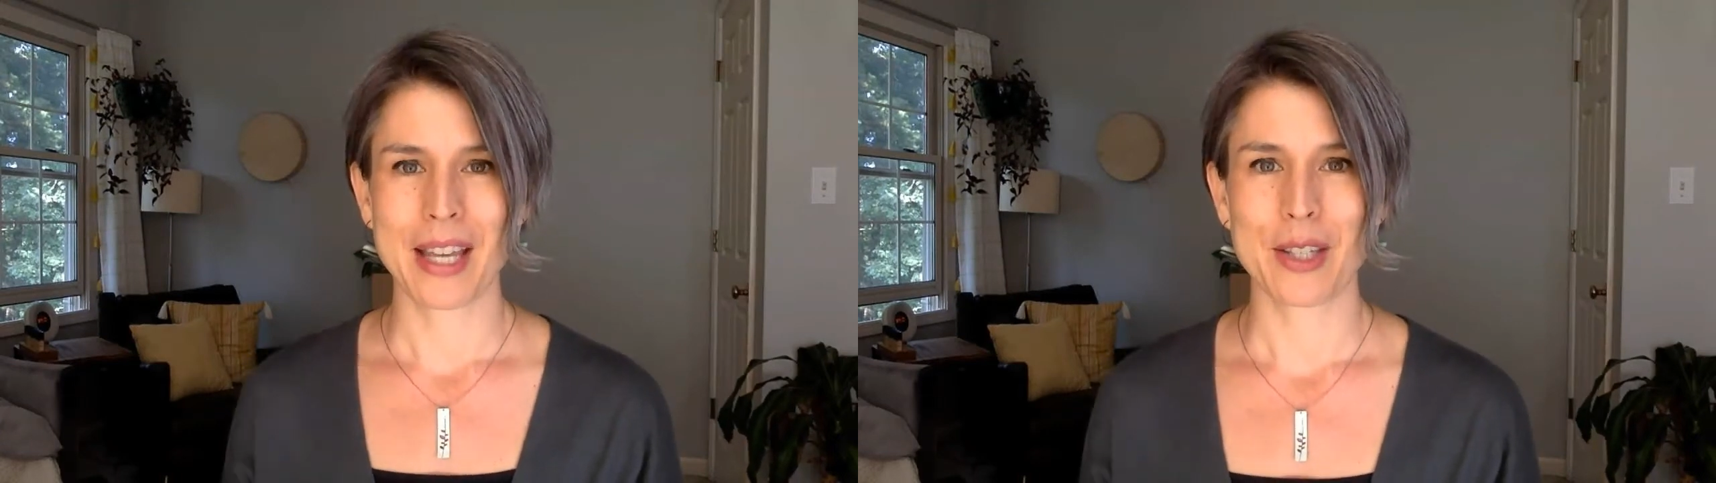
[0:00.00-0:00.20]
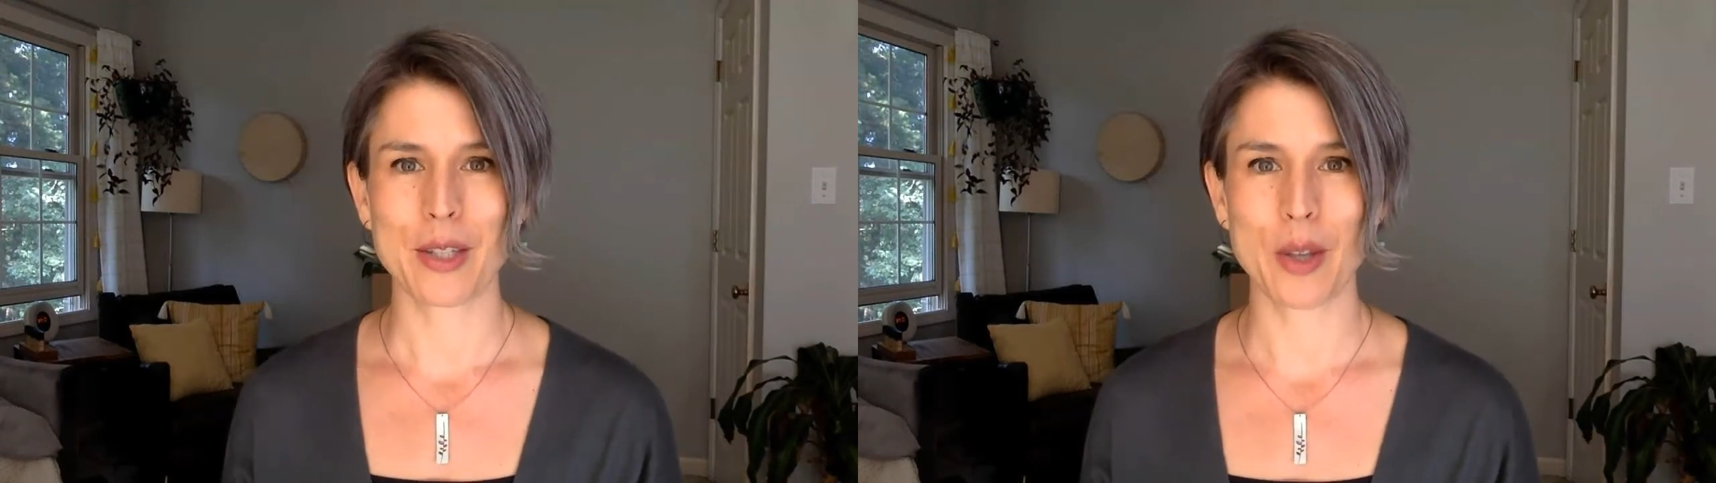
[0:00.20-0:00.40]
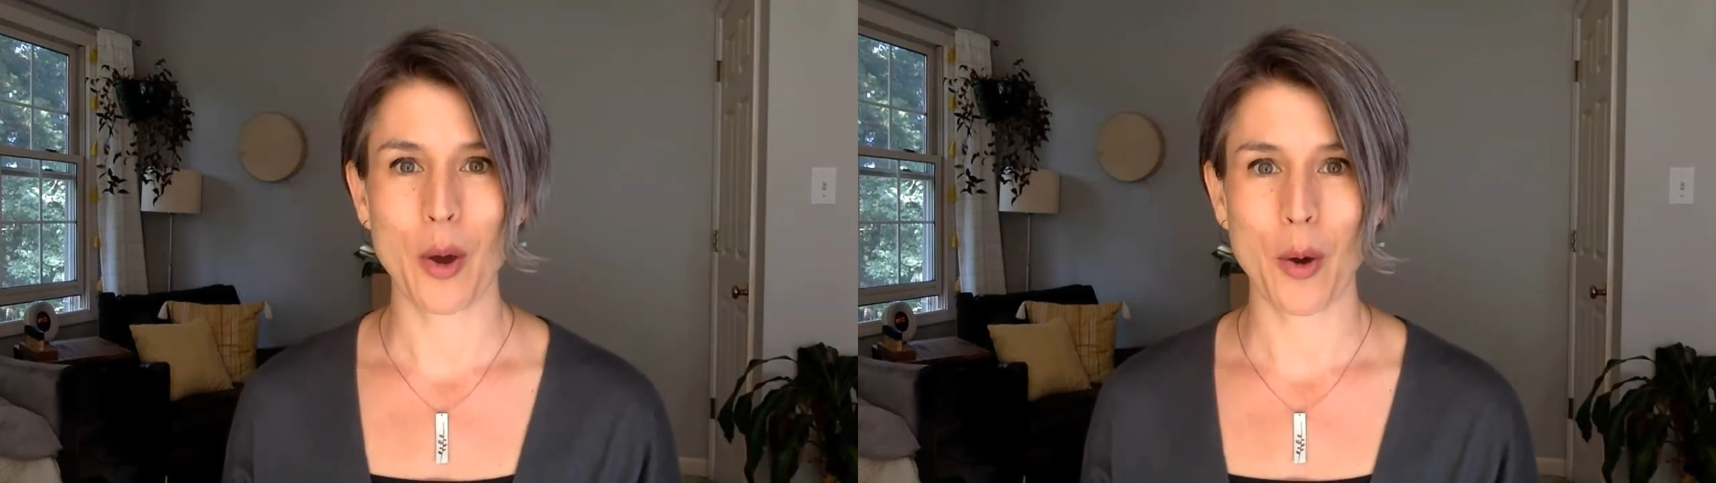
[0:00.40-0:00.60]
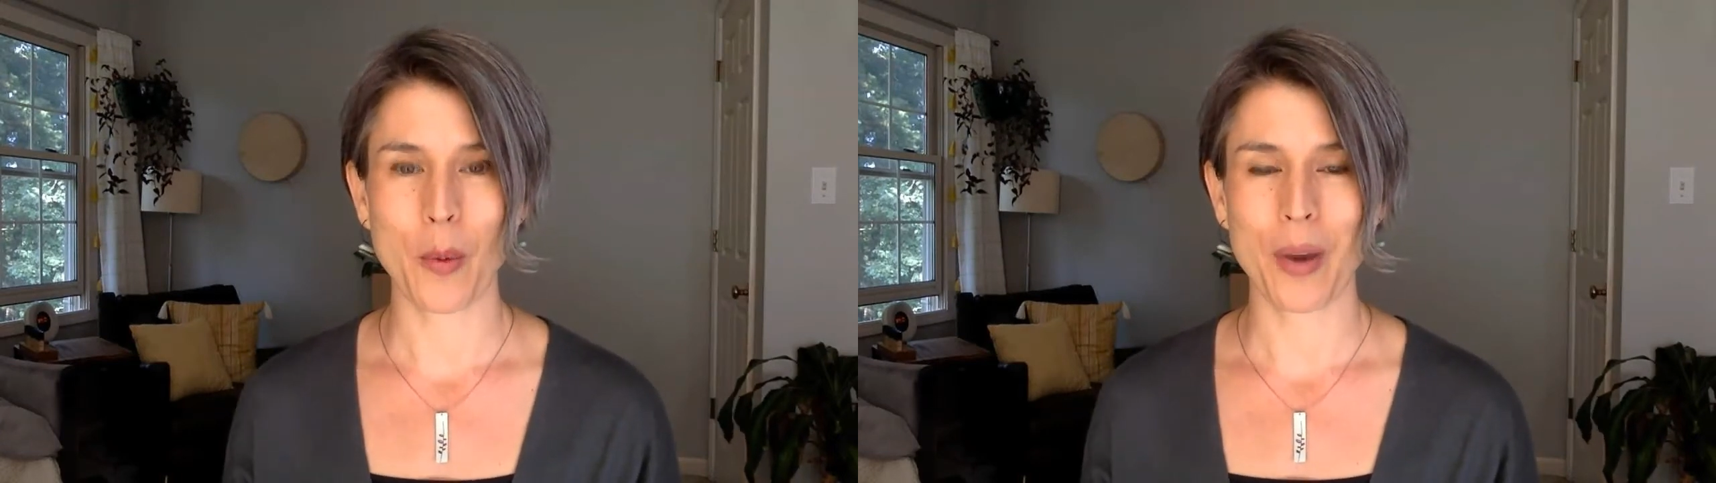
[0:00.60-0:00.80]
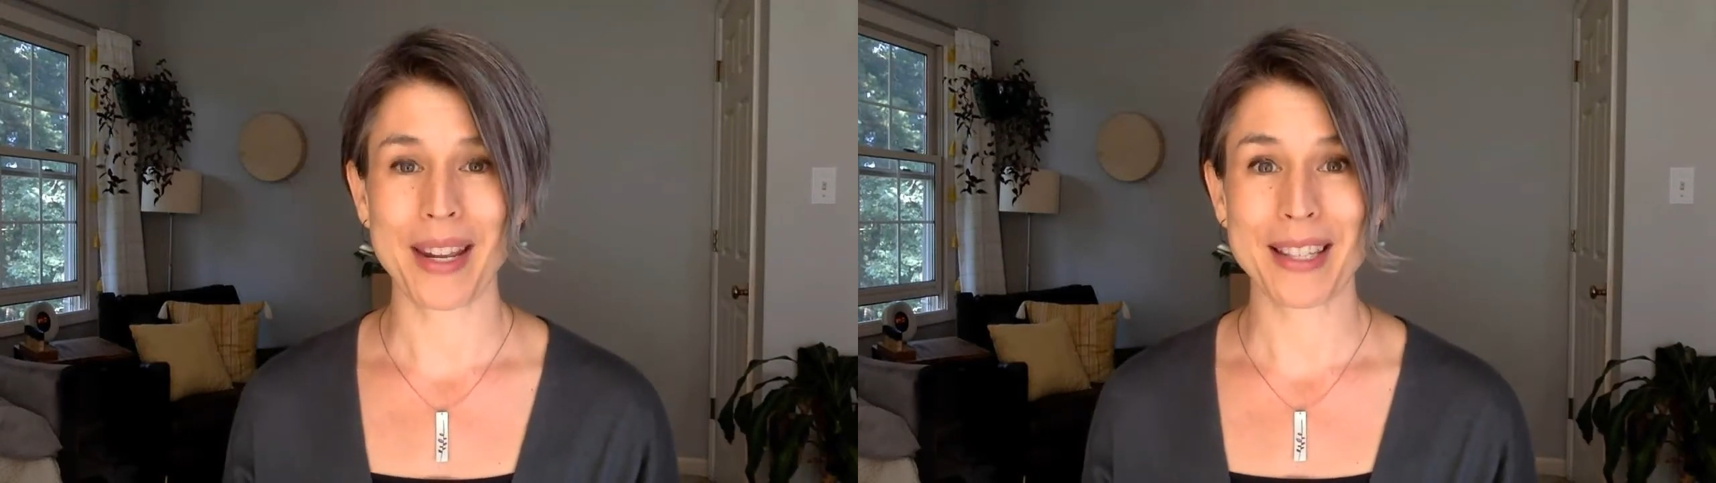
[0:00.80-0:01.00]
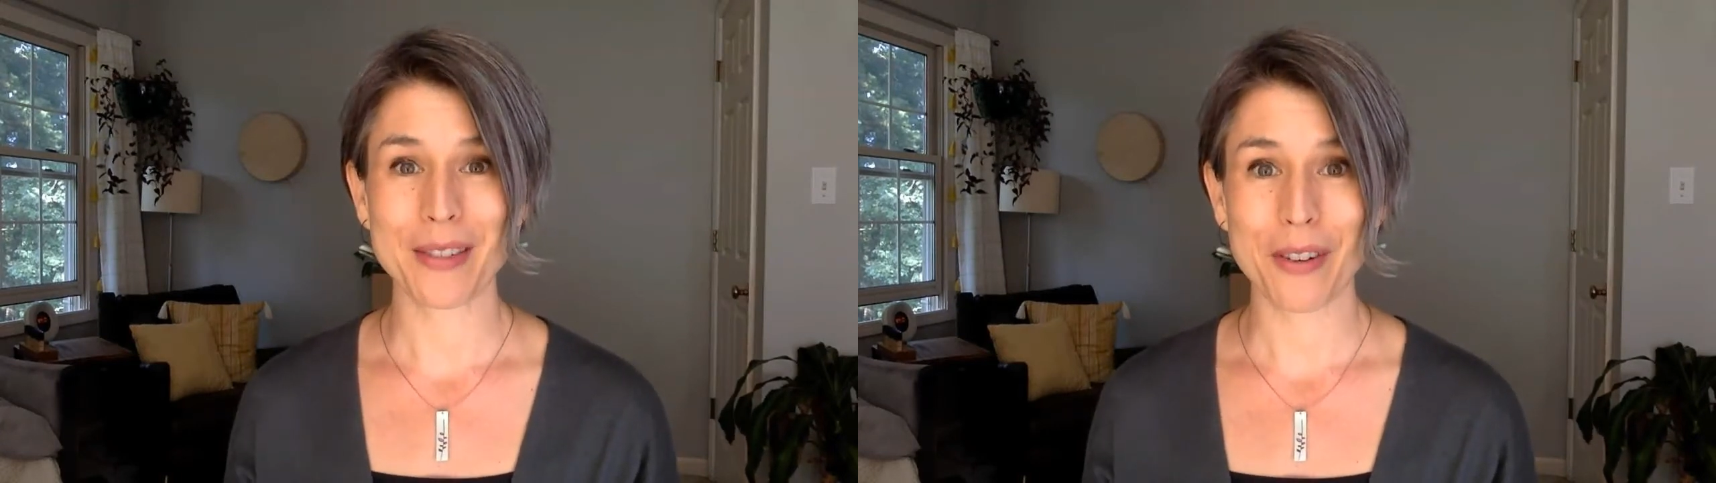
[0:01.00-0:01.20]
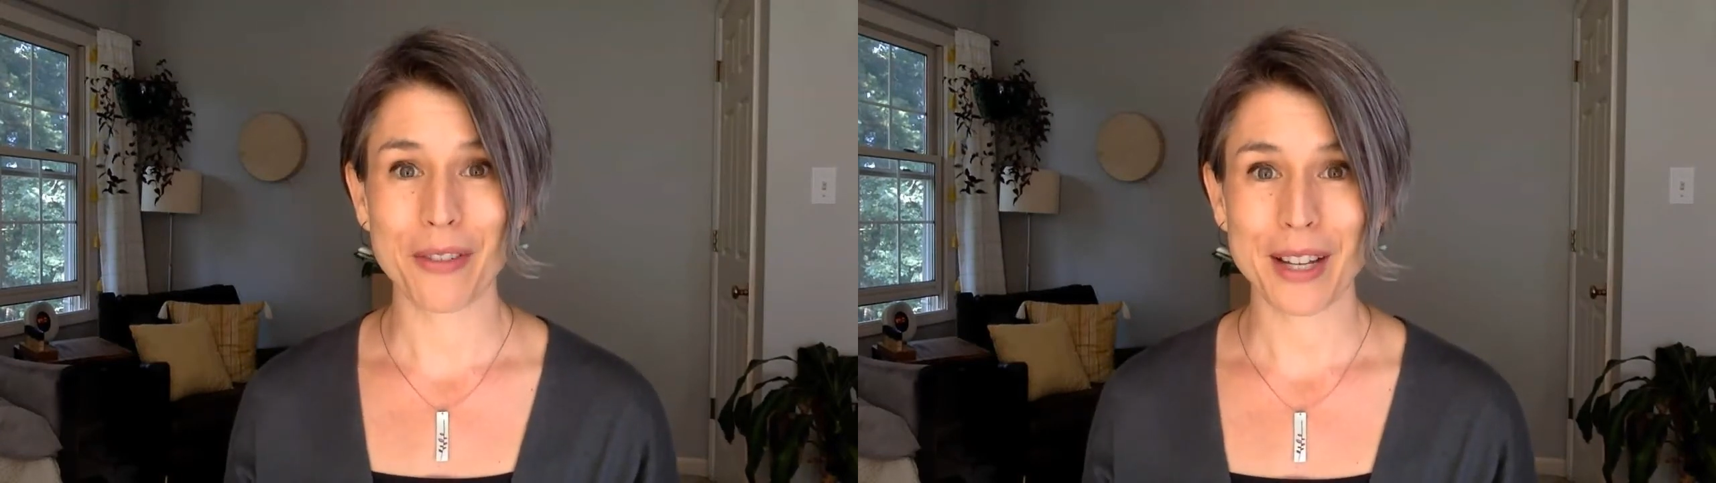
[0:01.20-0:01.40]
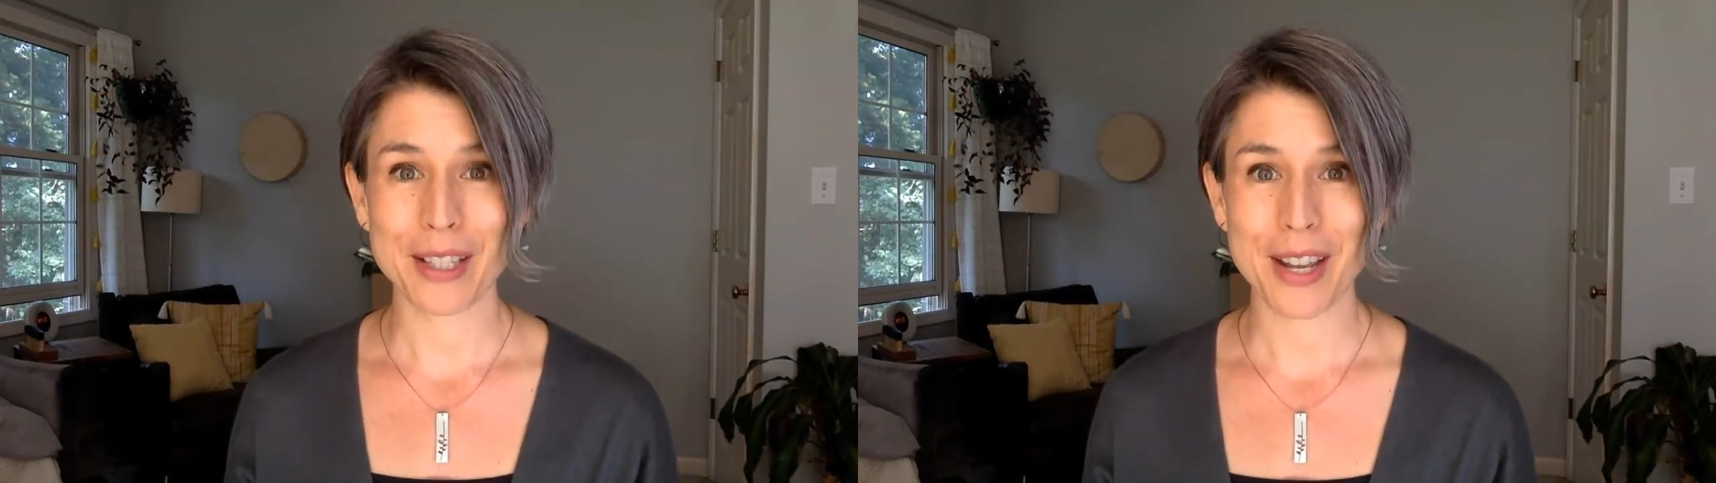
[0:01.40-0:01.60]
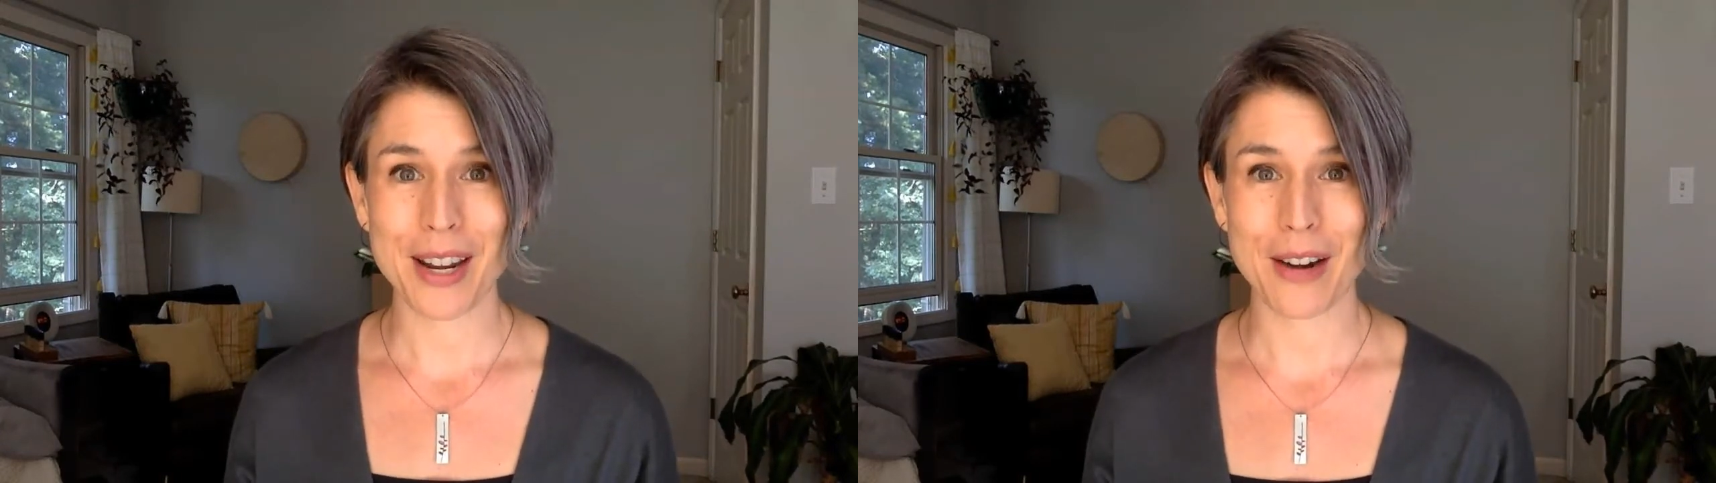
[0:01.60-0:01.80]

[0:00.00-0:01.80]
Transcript: So what is a reflection?